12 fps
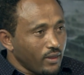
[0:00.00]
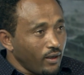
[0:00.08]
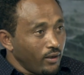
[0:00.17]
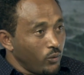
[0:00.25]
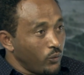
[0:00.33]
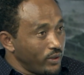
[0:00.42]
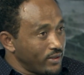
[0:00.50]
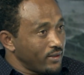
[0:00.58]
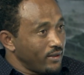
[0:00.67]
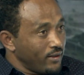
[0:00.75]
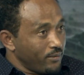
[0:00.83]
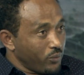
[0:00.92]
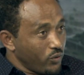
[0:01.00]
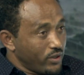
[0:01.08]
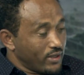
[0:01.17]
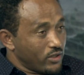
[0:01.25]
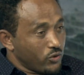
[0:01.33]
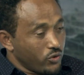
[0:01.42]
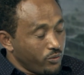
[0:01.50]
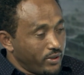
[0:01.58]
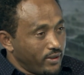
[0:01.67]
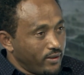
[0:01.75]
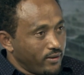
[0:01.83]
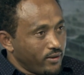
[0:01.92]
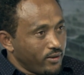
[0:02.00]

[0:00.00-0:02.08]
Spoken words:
with projects should be